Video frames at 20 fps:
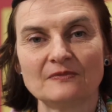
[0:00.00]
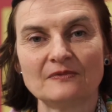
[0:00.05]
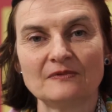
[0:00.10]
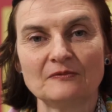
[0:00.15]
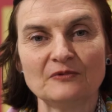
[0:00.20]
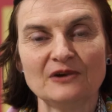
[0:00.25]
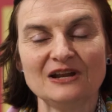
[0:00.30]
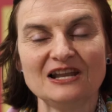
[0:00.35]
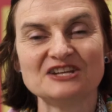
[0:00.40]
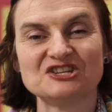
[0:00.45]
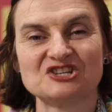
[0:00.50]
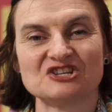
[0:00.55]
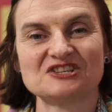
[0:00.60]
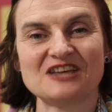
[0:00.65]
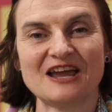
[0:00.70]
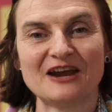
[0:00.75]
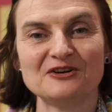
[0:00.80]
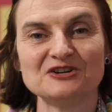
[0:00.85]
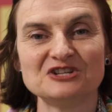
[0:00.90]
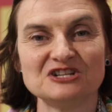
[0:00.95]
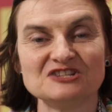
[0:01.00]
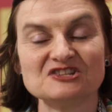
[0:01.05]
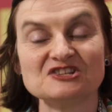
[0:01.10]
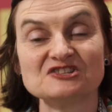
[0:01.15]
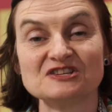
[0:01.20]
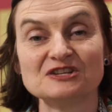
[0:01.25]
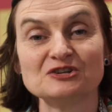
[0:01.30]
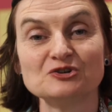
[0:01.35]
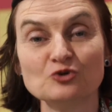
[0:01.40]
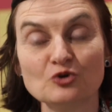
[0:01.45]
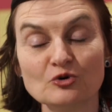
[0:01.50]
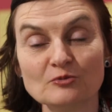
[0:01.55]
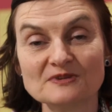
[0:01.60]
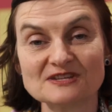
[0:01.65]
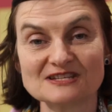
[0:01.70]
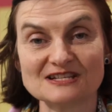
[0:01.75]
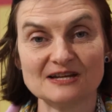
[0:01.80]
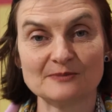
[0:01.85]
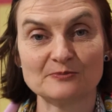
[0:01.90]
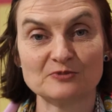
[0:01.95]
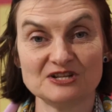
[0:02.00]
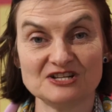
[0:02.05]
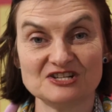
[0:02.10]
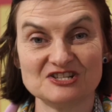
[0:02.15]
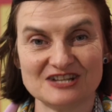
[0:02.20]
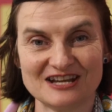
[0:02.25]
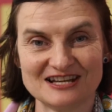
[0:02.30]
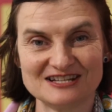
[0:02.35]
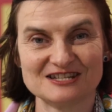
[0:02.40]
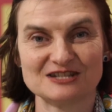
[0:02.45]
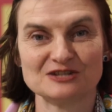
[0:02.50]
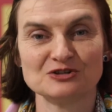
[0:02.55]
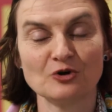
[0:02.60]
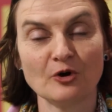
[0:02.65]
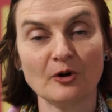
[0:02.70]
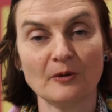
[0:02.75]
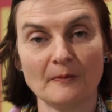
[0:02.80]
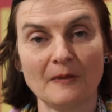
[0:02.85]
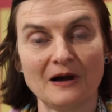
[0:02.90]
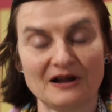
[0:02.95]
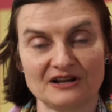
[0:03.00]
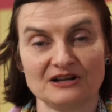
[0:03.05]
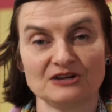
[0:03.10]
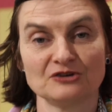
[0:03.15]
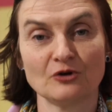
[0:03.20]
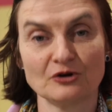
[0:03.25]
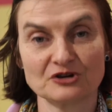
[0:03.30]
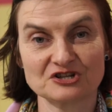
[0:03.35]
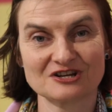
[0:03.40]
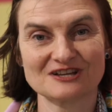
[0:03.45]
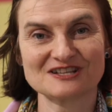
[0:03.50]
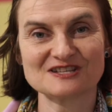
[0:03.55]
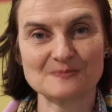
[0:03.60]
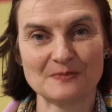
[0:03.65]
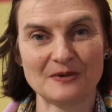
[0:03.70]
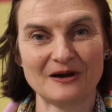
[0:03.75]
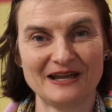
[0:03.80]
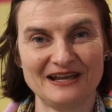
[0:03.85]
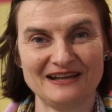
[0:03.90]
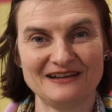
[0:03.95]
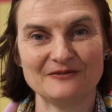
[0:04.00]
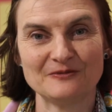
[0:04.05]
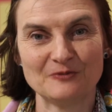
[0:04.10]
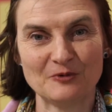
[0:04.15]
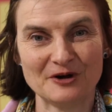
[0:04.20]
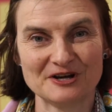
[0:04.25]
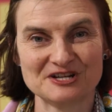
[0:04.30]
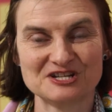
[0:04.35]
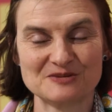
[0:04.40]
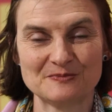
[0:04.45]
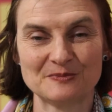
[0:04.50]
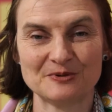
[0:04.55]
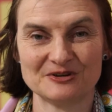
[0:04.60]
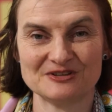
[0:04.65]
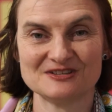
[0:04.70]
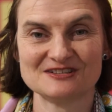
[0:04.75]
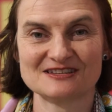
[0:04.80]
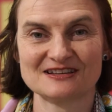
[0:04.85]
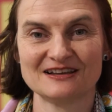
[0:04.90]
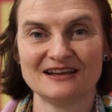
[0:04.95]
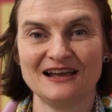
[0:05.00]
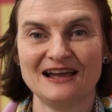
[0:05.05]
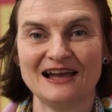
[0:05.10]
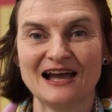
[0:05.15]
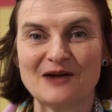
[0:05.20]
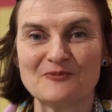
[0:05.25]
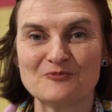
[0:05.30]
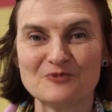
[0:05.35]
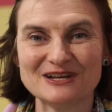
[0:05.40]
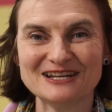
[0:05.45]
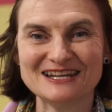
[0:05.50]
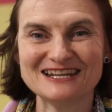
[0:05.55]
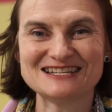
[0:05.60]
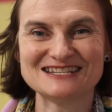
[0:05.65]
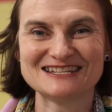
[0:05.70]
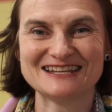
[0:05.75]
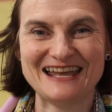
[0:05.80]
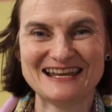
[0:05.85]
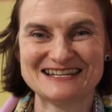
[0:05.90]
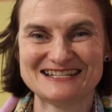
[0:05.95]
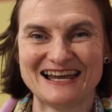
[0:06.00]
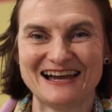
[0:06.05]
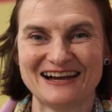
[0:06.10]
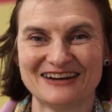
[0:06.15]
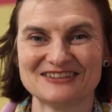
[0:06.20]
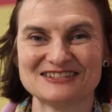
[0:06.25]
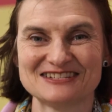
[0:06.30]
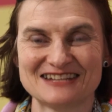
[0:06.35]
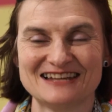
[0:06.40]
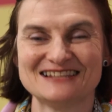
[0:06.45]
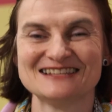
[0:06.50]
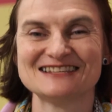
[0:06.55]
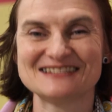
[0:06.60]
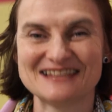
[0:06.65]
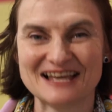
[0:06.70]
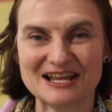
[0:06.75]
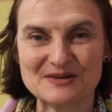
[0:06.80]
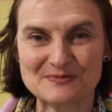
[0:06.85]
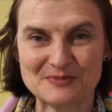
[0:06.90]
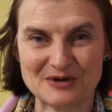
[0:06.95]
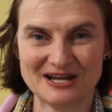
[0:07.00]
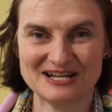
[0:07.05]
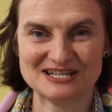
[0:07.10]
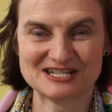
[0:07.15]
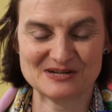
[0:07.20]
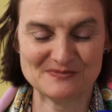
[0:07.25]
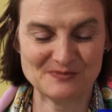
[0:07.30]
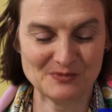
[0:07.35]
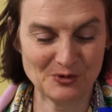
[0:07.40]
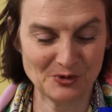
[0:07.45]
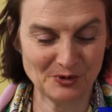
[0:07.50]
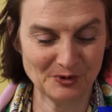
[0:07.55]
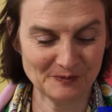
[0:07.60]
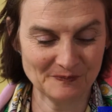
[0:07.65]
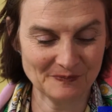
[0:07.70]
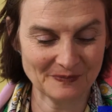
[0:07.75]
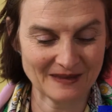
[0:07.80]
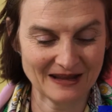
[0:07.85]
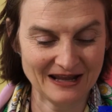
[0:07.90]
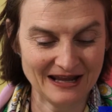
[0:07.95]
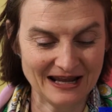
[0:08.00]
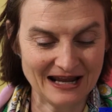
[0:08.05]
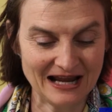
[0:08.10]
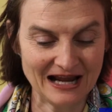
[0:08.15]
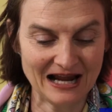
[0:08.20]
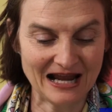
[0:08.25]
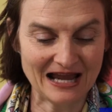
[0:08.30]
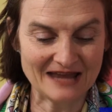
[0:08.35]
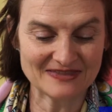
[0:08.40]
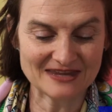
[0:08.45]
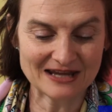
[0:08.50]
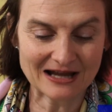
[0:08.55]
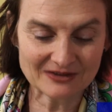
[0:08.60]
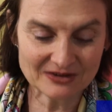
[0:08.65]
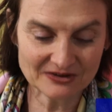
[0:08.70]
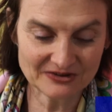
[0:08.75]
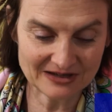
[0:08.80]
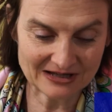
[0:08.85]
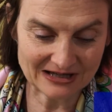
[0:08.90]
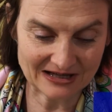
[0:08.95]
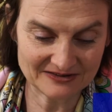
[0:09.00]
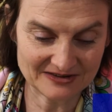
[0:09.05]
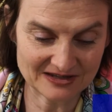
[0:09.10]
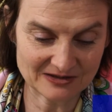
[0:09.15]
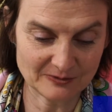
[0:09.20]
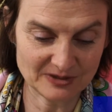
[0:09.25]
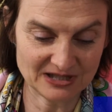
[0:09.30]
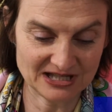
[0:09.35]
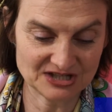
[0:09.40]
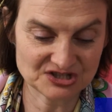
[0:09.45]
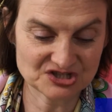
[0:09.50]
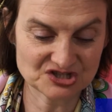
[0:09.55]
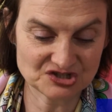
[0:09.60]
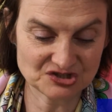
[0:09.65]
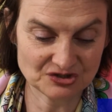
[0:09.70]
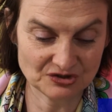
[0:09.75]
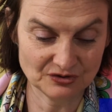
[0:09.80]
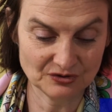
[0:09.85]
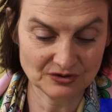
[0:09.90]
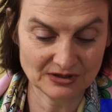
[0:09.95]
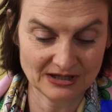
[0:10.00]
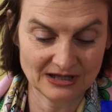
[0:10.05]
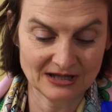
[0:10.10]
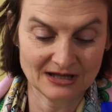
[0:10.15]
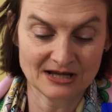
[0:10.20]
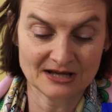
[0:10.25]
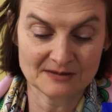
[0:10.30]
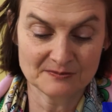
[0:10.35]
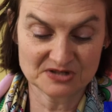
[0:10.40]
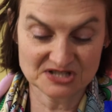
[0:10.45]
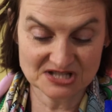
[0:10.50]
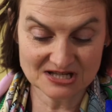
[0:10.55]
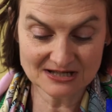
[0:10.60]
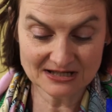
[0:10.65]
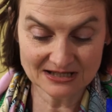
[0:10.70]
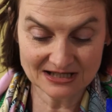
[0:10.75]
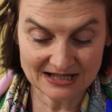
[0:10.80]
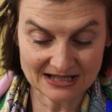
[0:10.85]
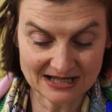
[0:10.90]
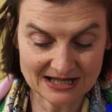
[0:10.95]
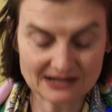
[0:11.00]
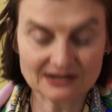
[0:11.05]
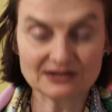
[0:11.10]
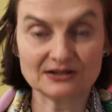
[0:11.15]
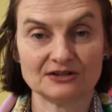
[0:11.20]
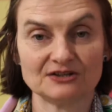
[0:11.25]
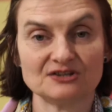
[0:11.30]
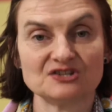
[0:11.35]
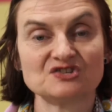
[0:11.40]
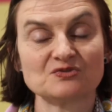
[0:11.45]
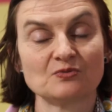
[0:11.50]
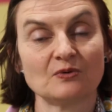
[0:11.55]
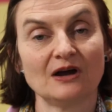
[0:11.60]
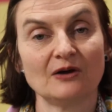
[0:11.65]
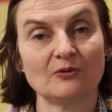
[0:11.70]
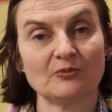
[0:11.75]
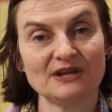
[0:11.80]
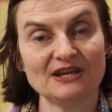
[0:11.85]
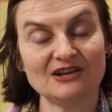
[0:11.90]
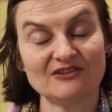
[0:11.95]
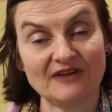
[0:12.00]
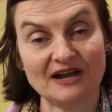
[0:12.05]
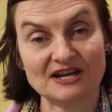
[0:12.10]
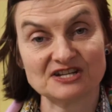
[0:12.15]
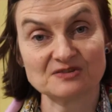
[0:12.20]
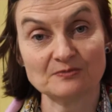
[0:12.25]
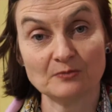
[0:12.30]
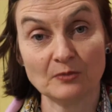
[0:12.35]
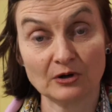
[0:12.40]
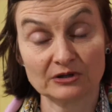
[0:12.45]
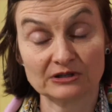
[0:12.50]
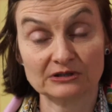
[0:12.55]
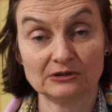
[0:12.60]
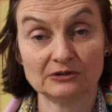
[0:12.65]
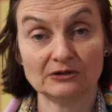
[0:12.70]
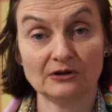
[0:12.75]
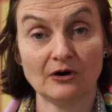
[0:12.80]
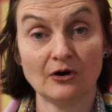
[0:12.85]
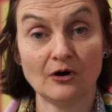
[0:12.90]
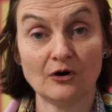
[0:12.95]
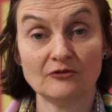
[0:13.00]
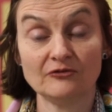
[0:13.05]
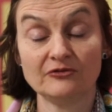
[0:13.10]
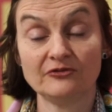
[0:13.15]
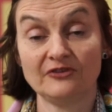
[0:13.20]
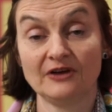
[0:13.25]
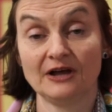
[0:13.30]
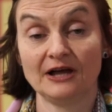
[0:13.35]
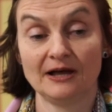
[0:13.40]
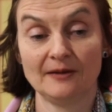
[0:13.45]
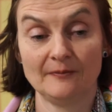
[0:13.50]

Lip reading: religious heritage is enormously appreciated, not just by worshippers, and we need to get out and celebrate it more. And the other thing I think we need to do, particularly in England, where we have had a model of